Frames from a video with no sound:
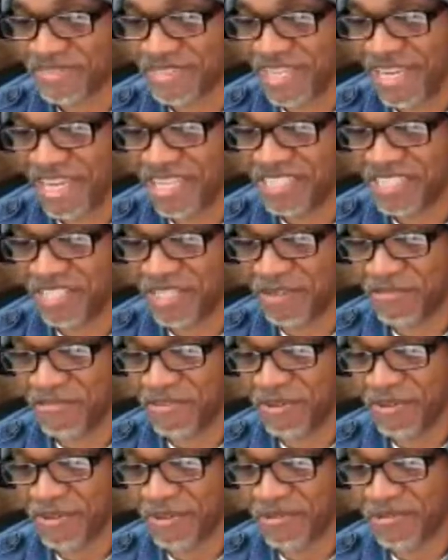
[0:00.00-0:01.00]
Hey,
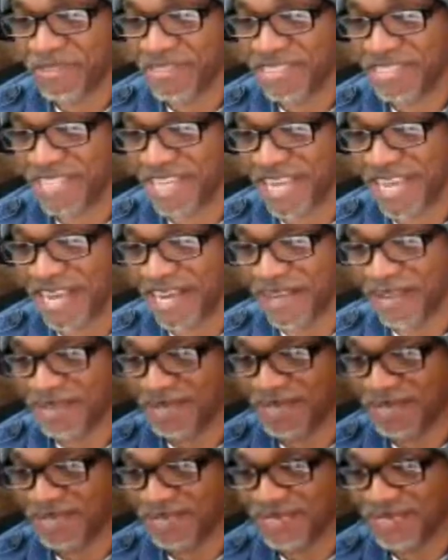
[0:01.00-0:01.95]
Jennifer, what's up?